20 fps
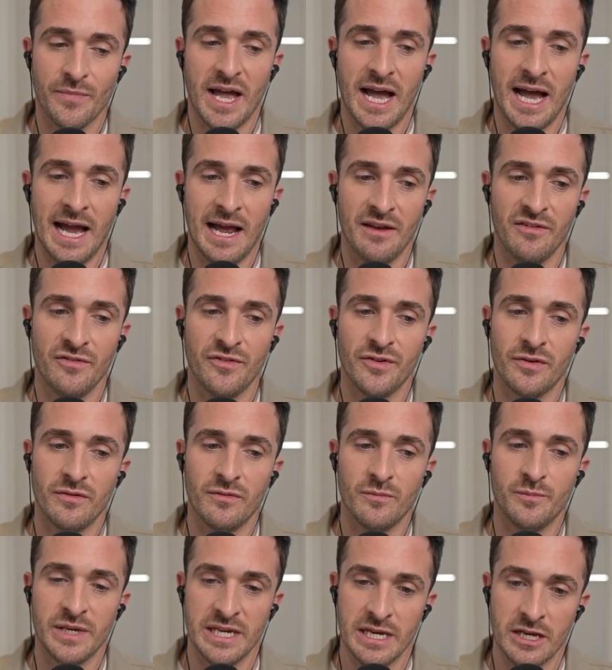and
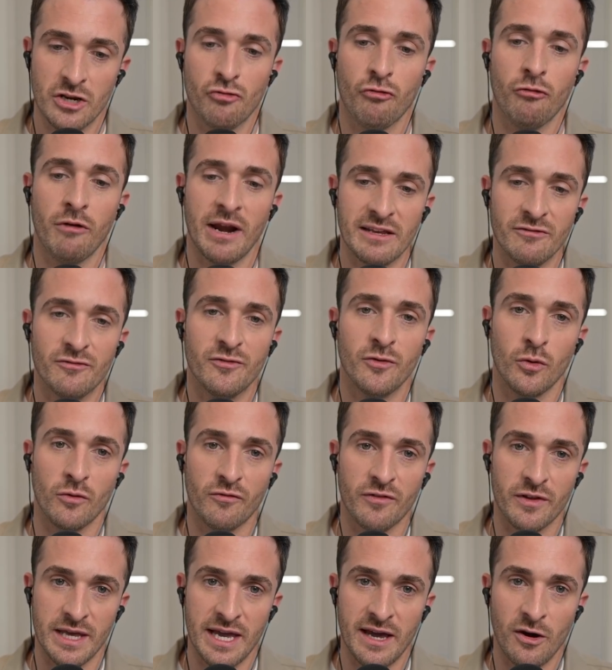being grateful
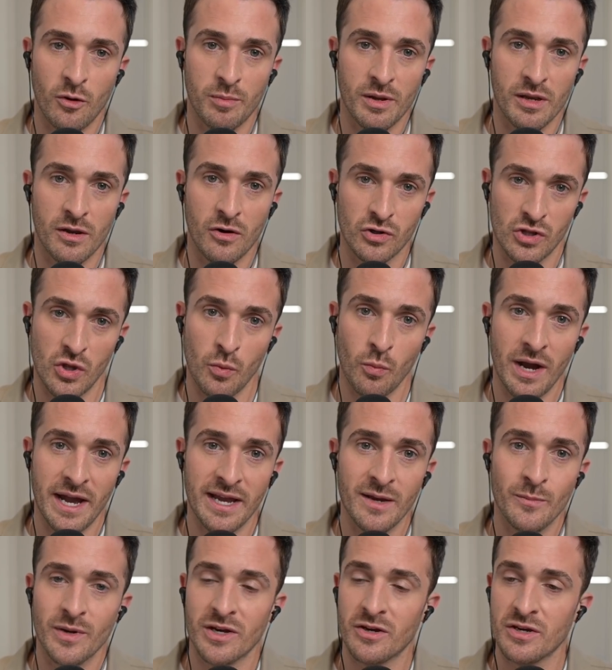for the help along the
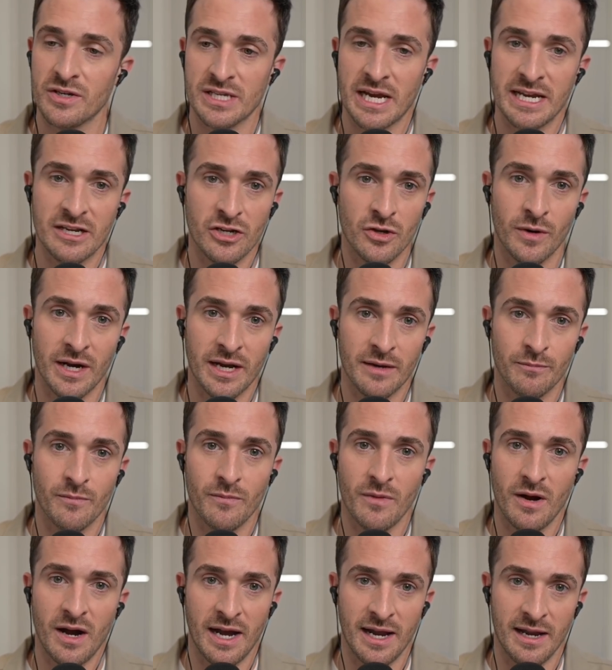way because I knew I,
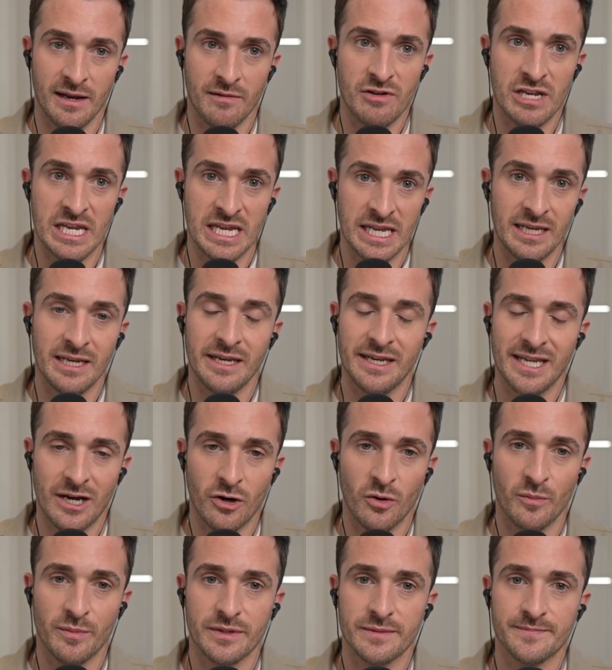I needed
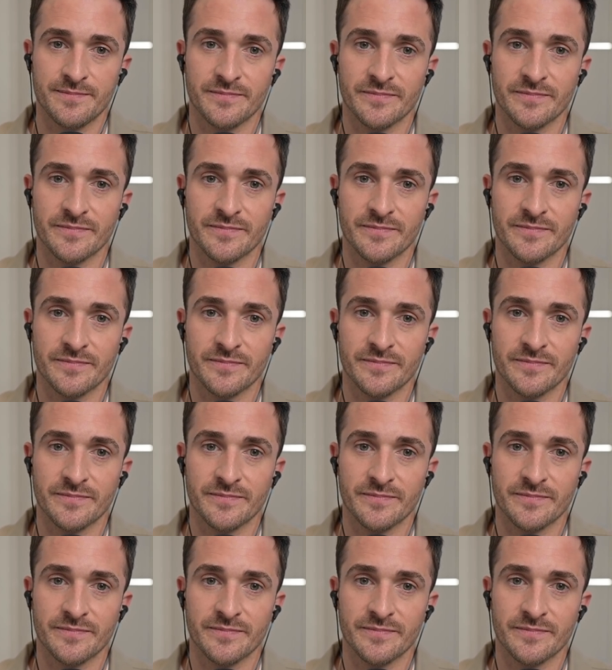help.